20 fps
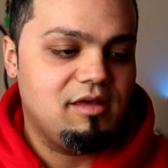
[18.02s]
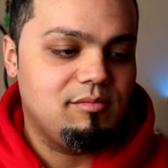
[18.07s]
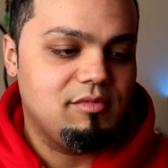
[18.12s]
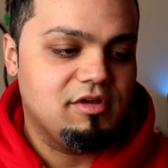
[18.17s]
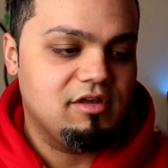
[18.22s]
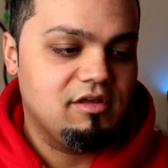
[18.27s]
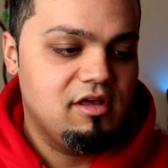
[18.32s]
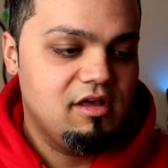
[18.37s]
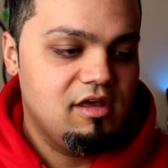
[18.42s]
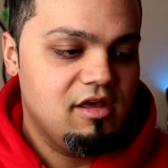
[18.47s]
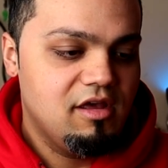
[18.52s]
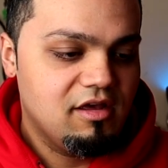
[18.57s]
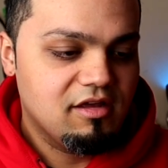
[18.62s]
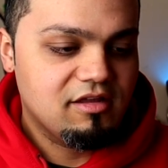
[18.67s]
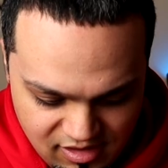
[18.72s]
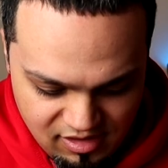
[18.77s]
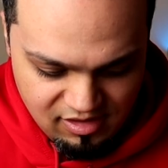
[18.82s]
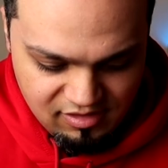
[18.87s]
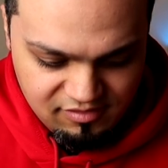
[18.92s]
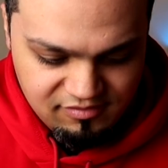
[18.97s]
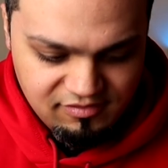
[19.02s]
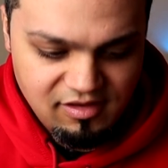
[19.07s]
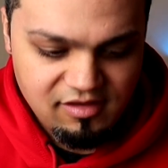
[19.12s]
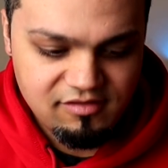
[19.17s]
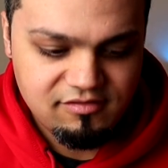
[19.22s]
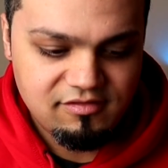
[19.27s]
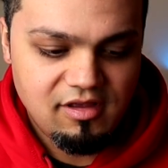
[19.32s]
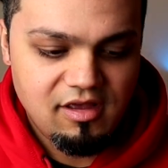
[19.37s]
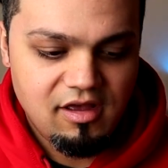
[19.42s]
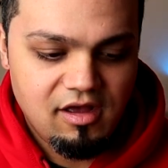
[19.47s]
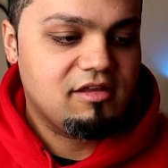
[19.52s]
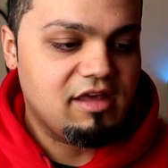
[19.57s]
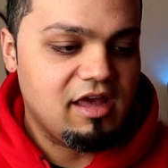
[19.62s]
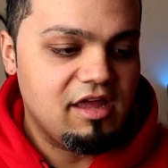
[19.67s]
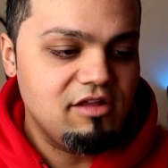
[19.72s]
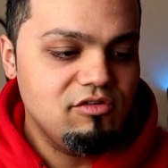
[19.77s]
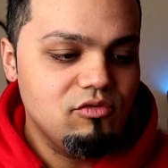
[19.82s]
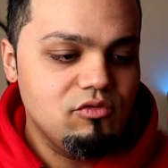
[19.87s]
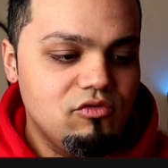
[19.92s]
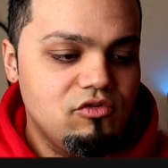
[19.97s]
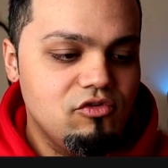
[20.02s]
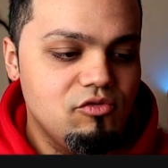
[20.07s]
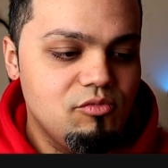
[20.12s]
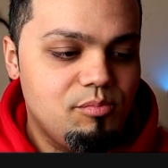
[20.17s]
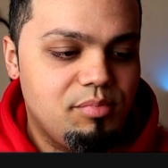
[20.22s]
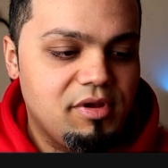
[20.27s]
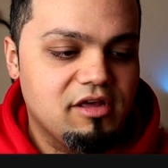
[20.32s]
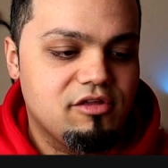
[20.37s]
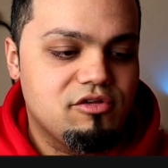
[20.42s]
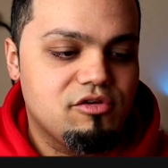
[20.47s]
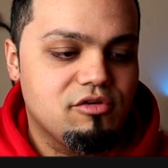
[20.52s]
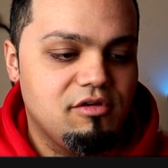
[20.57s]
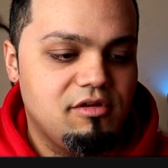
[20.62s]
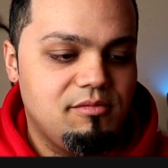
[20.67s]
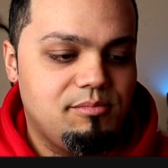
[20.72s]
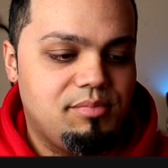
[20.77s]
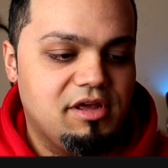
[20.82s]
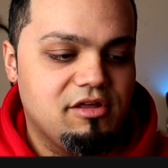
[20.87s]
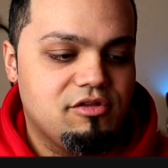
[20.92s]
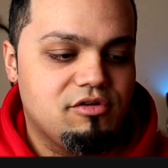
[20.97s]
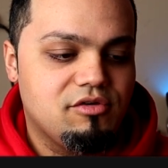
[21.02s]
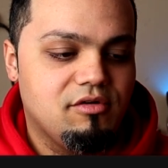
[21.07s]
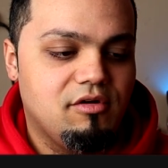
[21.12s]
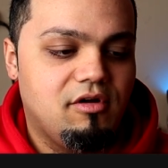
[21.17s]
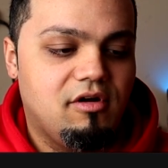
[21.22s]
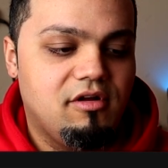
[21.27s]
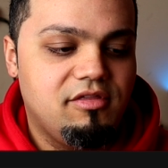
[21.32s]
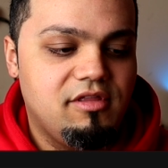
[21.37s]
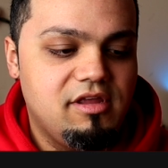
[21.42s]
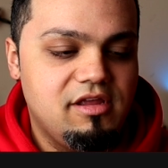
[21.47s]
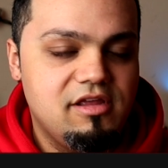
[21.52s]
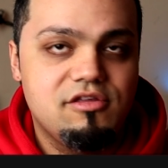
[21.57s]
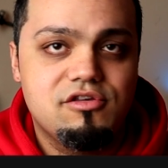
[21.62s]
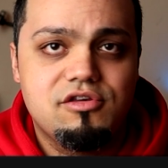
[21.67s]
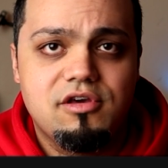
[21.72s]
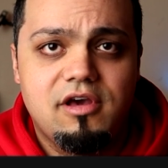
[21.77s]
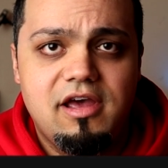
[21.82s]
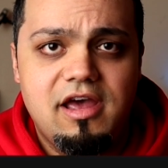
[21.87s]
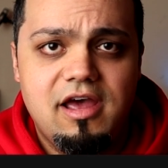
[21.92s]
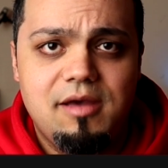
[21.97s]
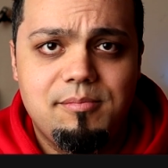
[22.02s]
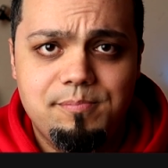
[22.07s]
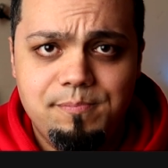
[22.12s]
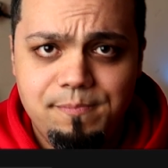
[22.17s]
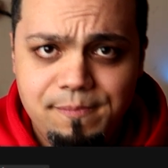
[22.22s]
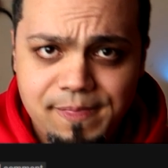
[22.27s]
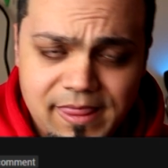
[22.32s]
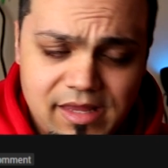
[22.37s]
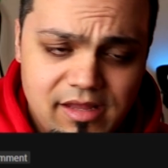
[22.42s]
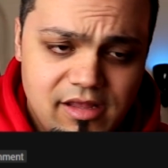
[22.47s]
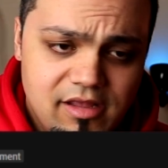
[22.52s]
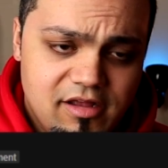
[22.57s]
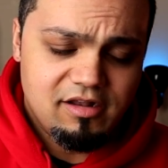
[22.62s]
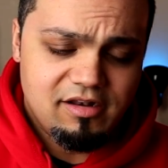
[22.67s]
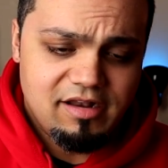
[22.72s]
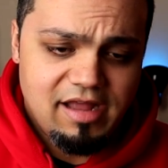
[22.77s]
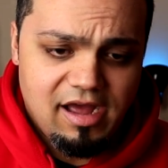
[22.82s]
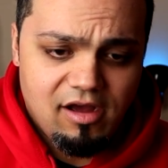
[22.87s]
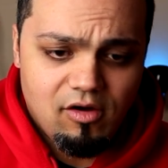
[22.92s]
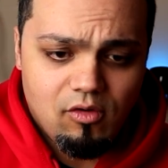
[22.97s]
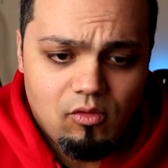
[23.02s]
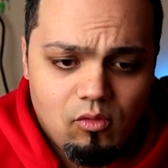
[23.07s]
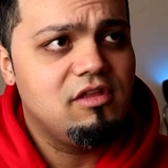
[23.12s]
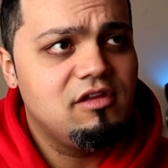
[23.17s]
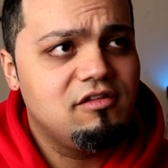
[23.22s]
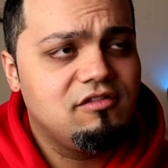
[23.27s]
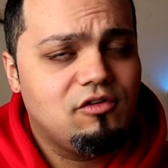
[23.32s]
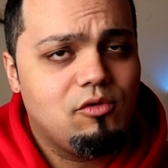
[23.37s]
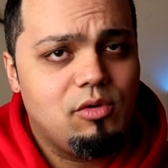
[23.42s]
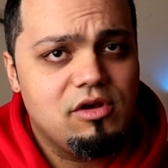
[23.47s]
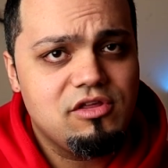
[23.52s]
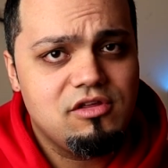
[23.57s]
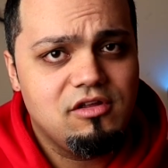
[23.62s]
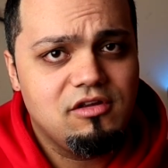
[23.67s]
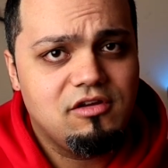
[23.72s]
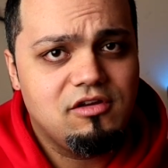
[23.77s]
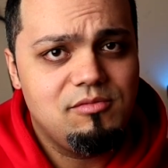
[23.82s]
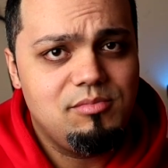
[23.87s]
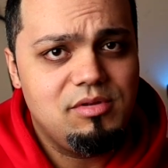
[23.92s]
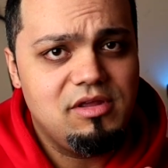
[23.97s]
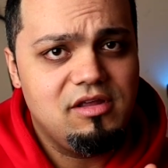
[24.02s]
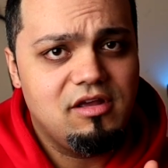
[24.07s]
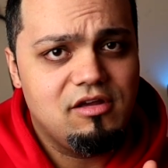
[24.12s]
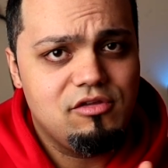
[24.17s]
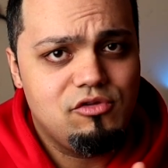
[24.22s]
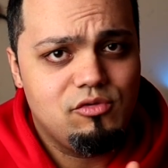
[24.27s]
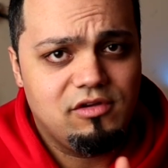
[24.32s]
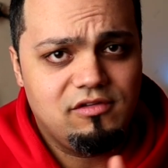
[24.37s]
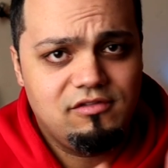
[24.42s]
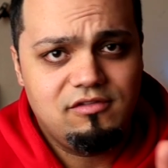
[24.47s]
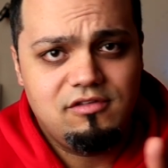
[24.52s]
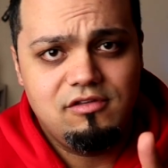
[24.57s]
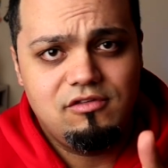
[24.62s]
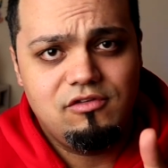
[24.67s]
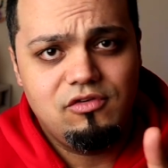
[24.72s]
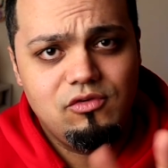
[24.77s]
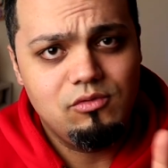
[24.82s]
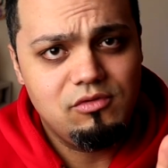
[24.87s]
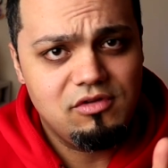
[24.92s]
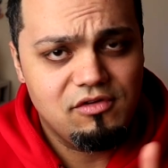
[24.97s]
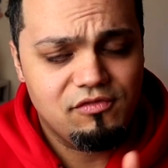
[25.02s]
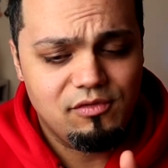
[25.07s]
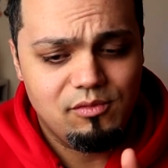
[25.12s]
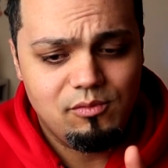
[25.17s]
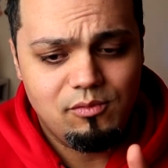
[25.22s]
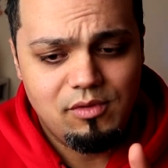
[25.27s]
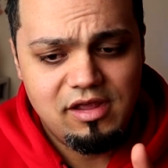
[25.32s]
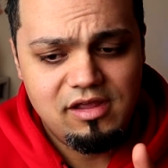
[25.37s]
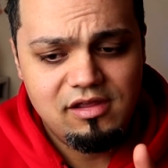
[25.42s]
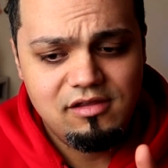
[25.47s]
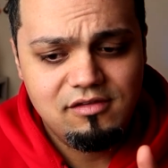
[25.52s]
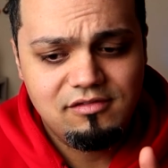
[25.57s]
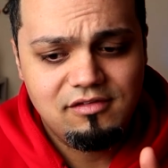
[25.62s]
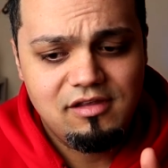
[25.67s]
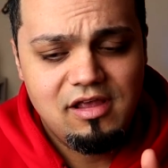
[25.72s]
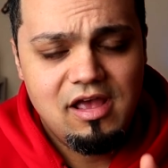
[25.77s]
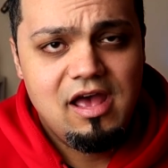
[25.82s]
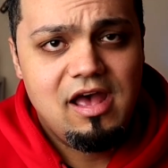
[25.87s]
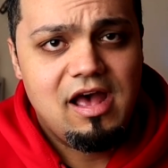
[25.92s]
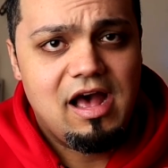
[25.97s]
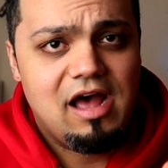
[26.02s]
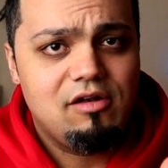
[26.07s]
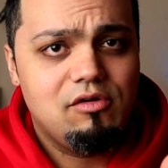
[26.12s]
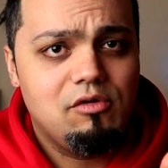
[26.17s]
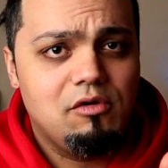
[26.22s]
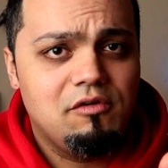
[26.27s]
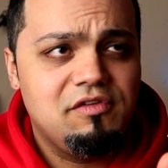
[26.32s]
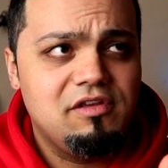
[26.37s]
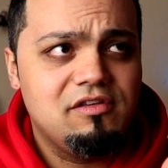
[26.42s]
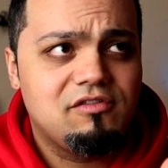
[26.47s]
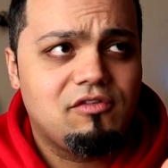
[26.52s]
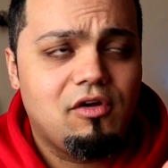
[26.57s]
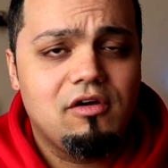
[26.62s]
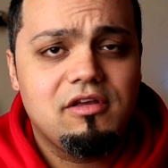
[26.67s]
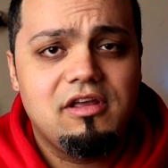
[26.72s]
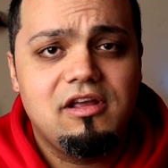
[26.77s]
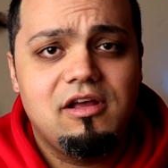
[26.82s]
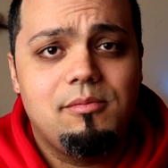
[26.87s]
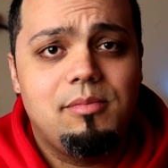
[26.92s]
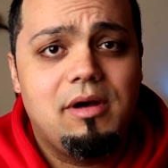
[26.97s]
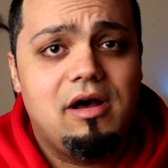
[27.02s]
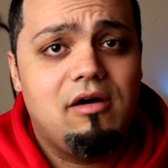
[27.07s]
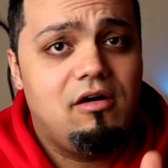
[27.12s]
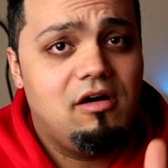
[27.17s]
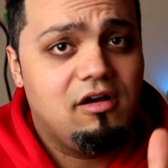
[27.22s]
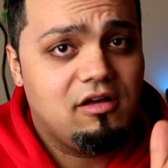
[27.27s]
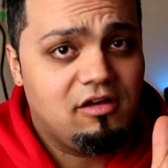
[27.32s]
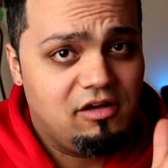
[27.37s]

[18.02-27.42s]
Gaming. It says, can you do picture in picture on the InShot app? Now, this question could be addressed two different ways. I don't know if he's talking about a